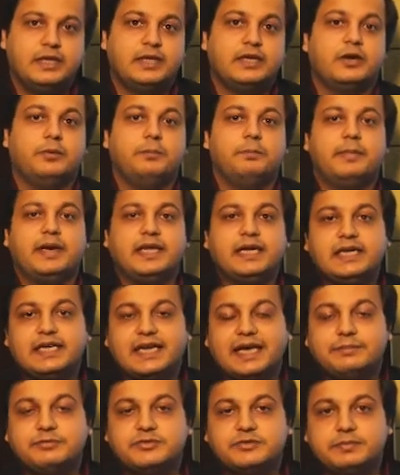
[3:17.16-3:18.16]
Now many
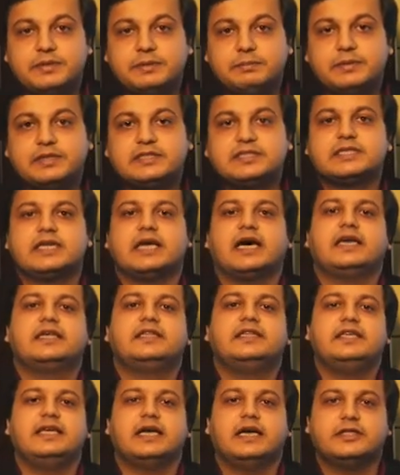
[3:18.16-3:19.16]
times people start
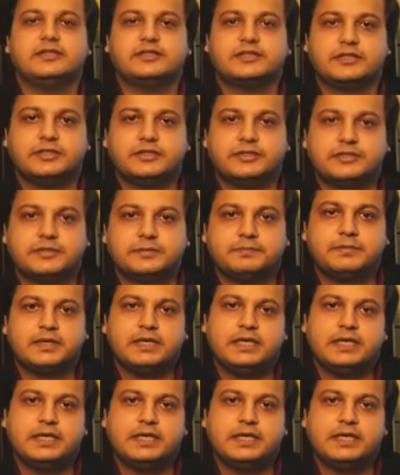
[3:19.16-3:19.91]
the answers,